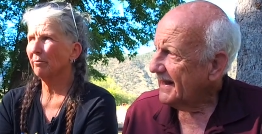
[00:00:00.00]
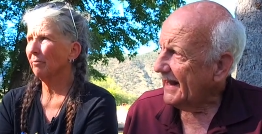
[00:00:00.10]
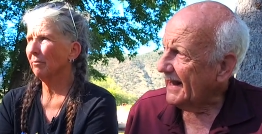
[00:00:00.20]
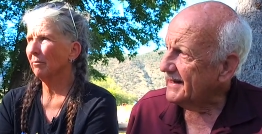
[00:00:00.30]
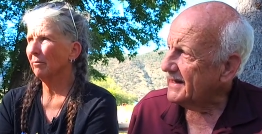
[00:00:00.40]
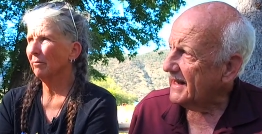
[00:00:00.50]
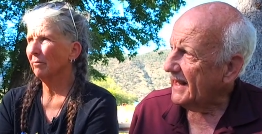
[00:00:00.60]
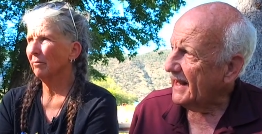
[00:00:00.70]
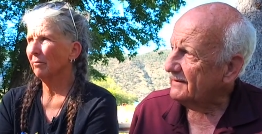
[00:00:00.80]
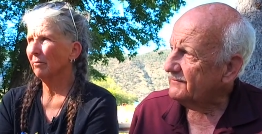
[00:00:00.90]
Speaker 1: And
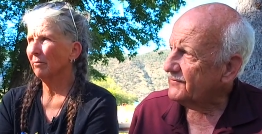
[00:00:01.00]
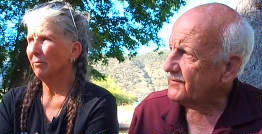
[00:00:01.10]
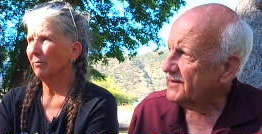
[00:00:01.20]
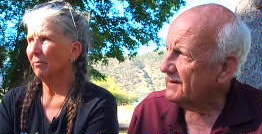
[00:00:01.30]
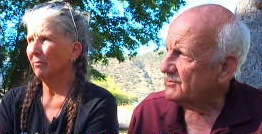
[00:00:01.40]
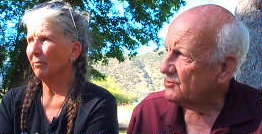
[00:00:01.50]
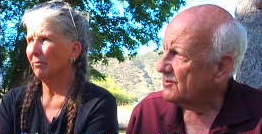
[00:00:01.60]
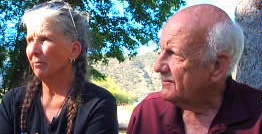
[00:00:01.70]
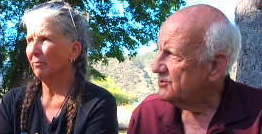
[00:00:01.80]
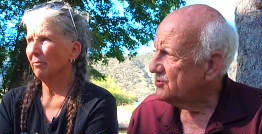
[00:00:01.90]
and for them to
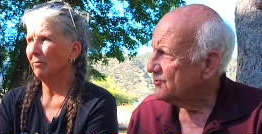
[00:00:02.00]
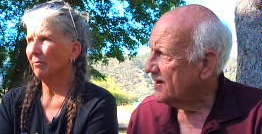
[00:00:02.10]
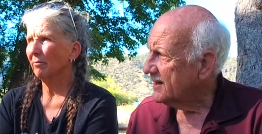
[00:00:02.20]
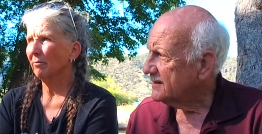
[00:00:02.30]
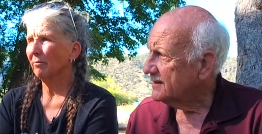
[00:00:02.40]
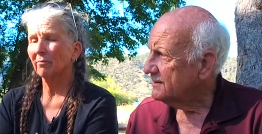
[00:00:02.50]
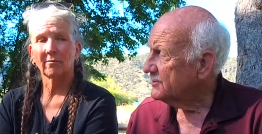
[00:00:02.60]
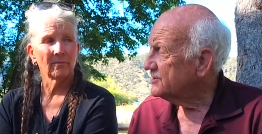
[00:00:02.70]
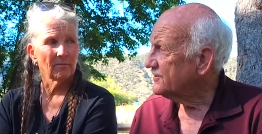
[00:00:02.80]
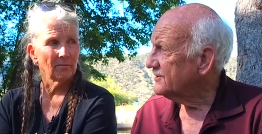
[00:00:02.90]
rummage around in the
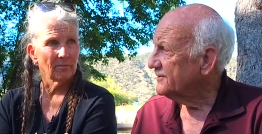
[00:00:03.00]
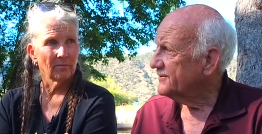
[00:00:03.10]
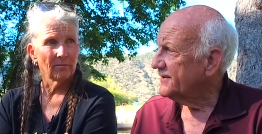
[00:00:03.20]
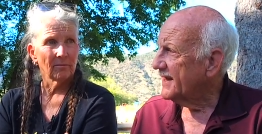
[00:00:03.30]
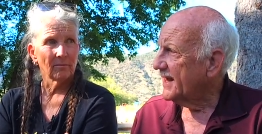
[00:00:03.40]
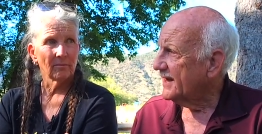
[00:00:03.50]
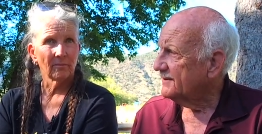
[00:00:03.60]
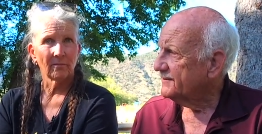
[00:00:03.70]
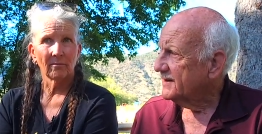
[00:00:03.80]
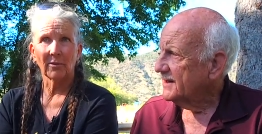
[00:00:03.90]
material that they
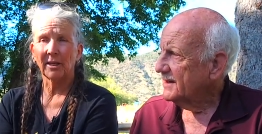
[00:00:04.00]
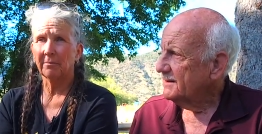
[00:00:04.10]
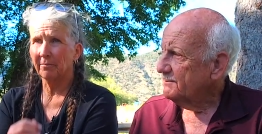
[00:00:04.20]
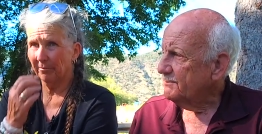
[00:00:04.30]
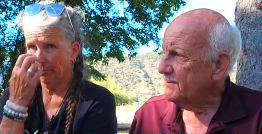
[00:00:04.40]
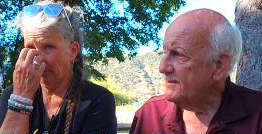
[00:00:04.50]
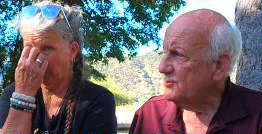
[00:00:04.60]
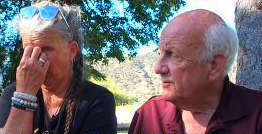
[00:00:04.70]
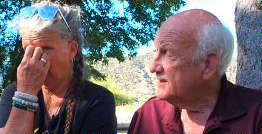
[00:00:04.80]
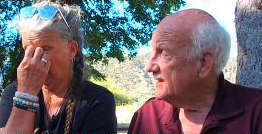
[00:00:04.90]
have. Right.
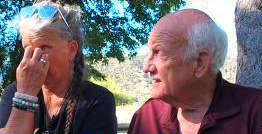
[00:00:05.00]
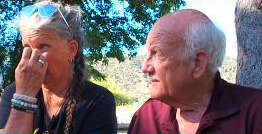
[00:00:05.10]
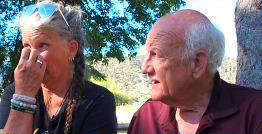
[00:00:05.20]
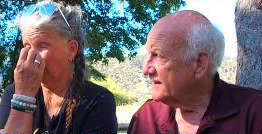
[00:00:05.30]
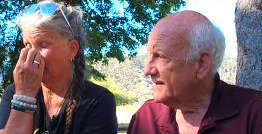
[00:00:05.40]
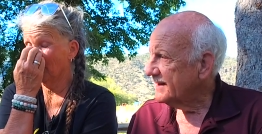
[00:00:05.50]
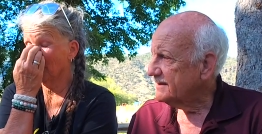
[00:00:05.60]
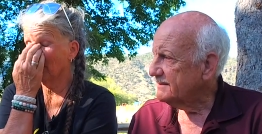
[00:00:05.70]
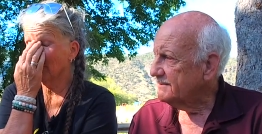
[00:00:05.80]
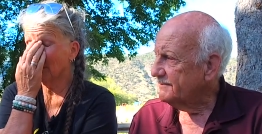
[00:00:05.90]
Maybe we can get them out of that
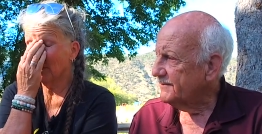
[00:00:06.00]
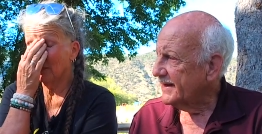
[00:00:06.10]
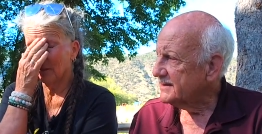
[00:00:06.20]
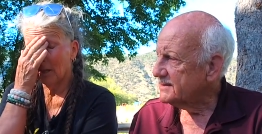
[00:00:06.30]
that,